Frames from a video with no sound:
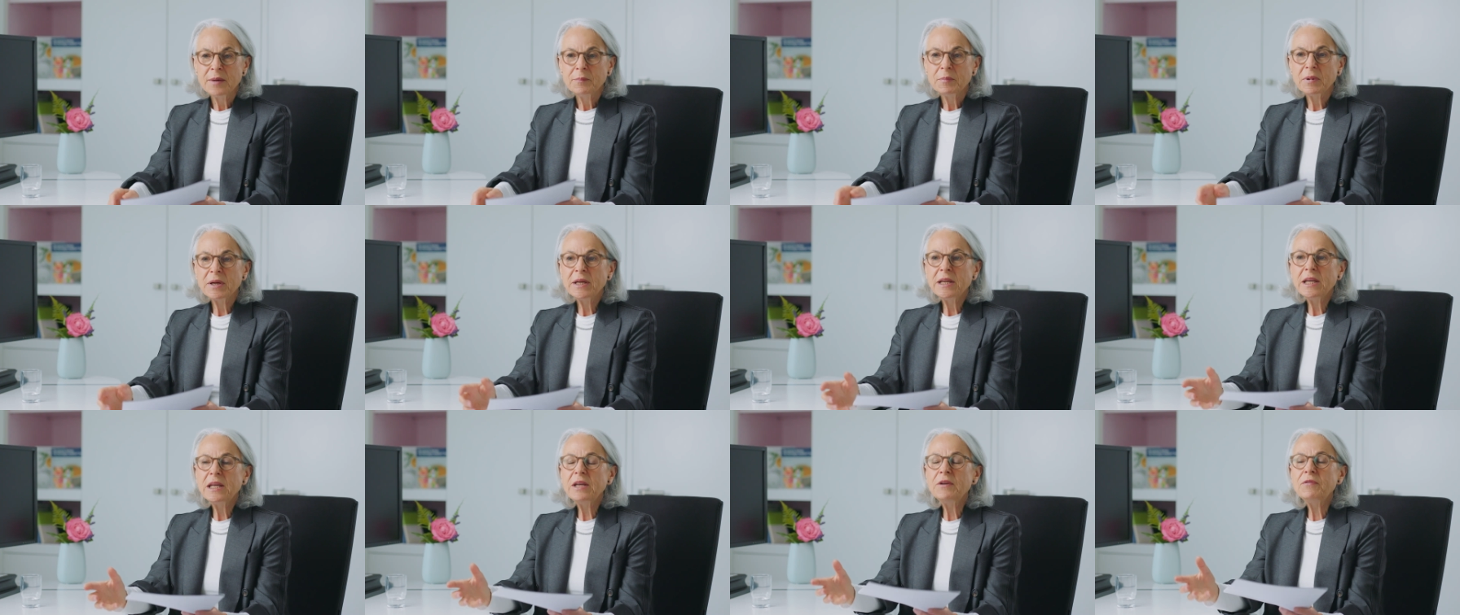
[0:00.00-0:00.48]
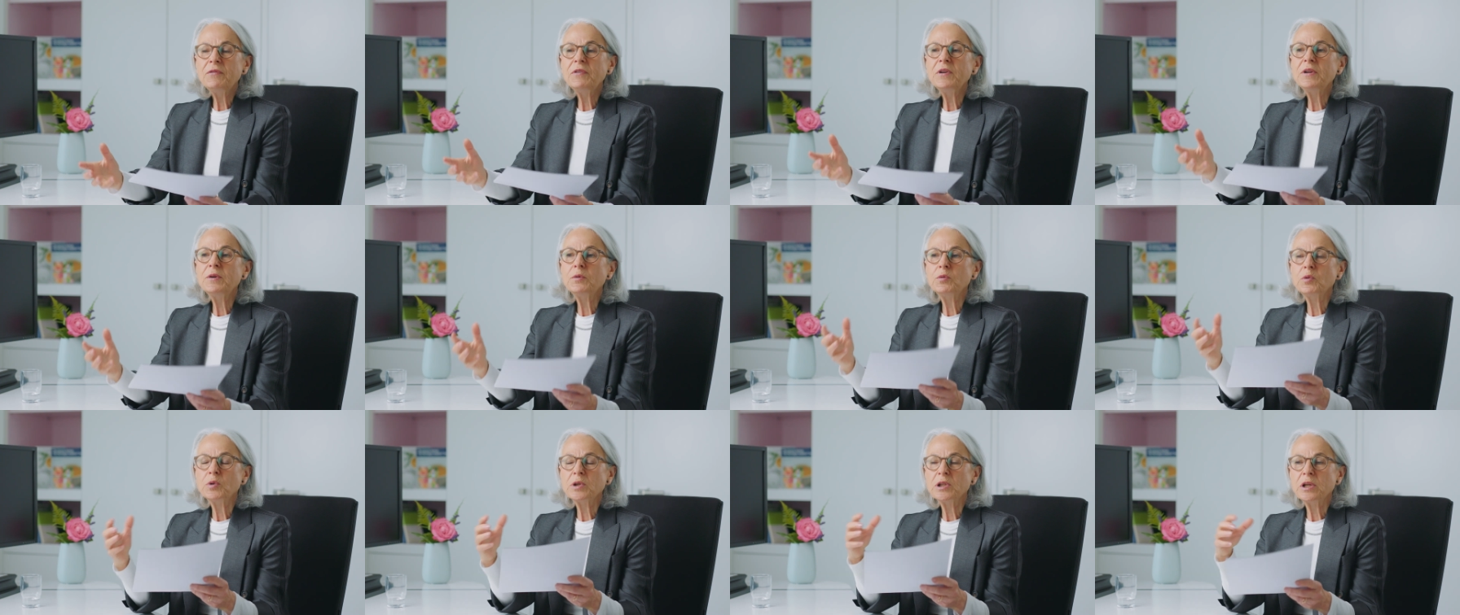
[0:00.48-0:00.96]
But if
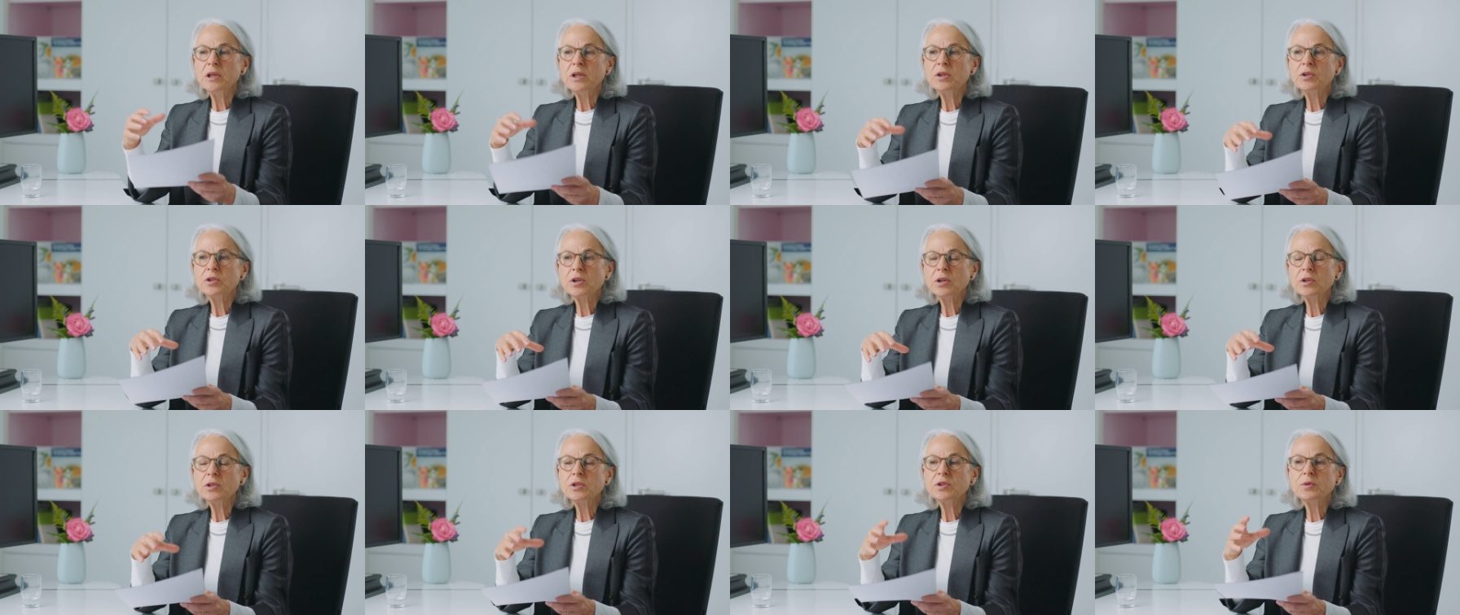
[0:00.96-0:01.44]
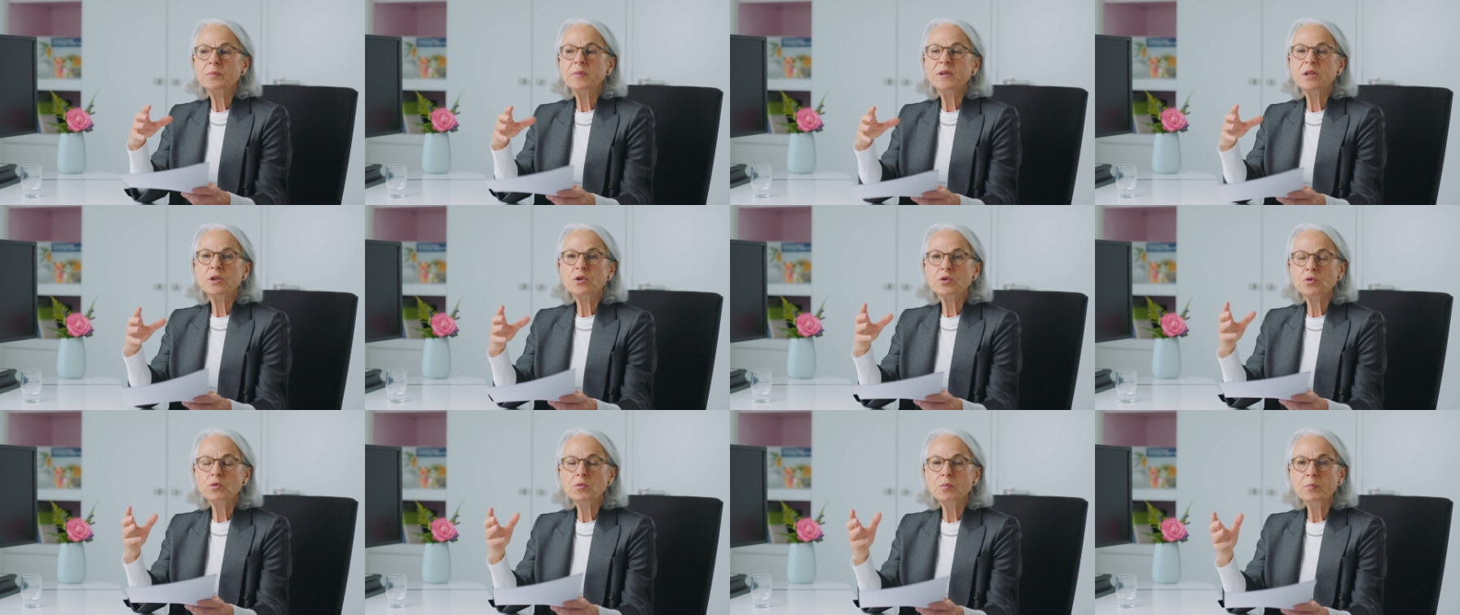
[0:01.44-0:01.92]
it would turn to
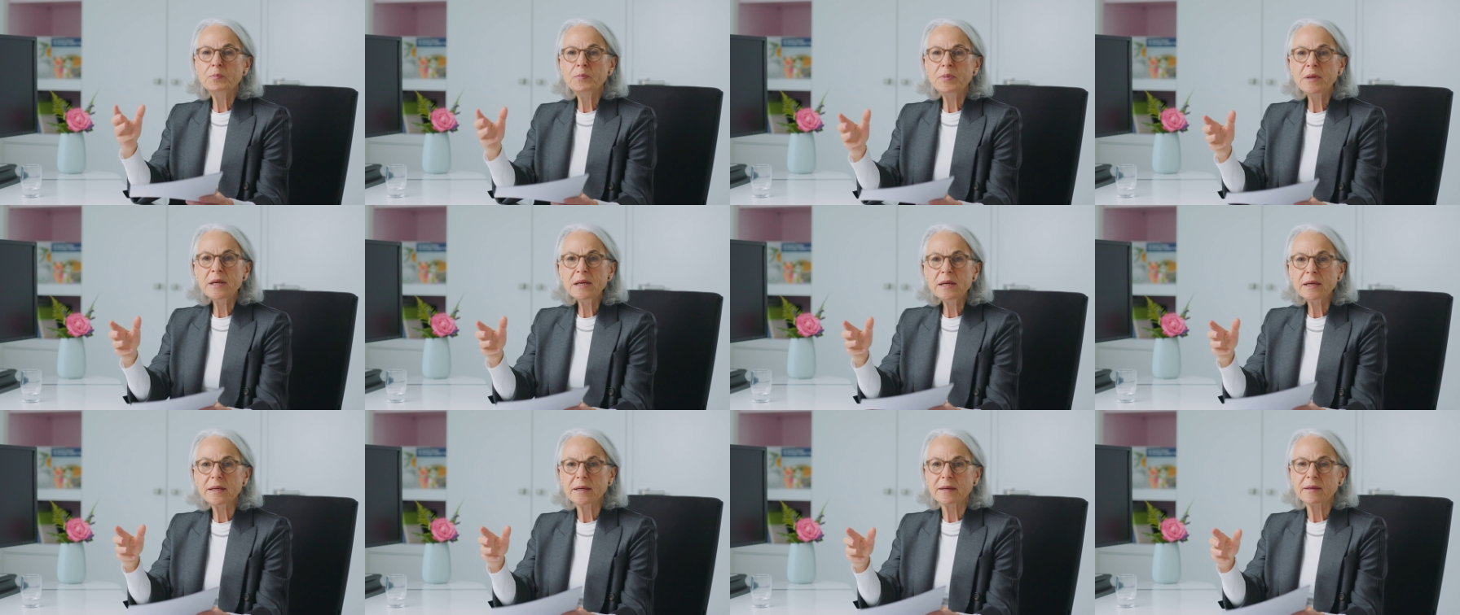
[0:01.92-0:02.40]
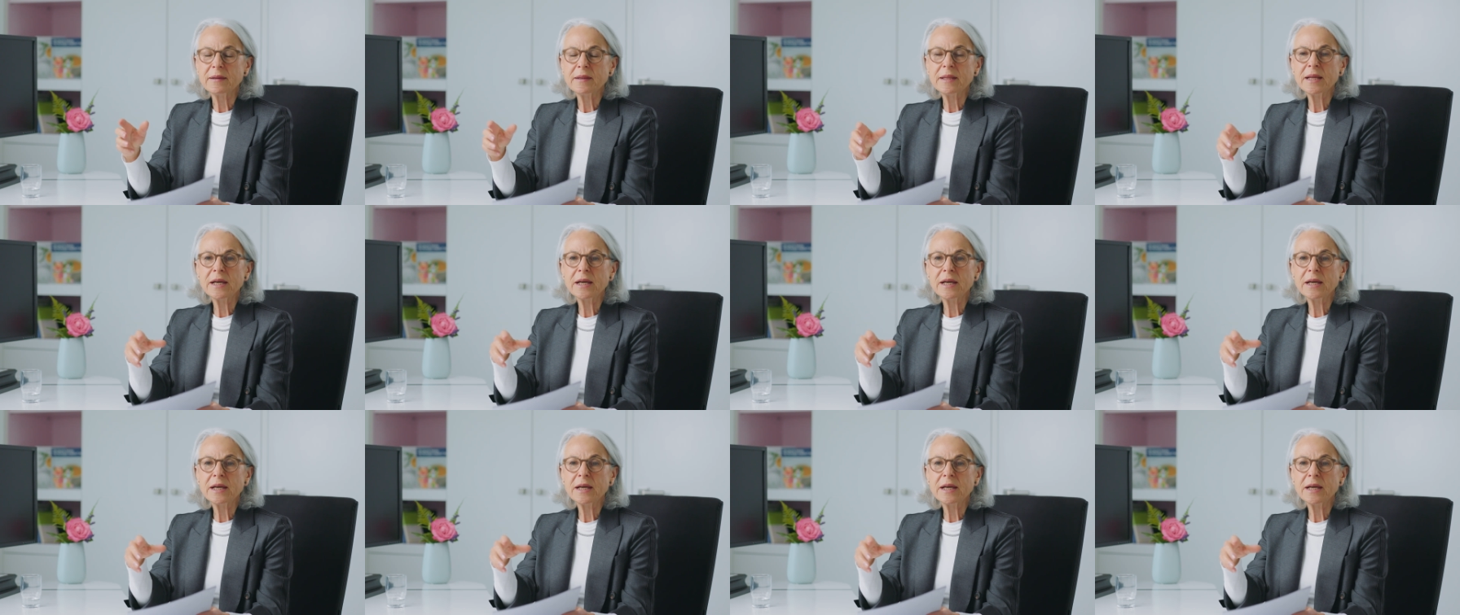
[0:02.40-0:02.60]
be too big,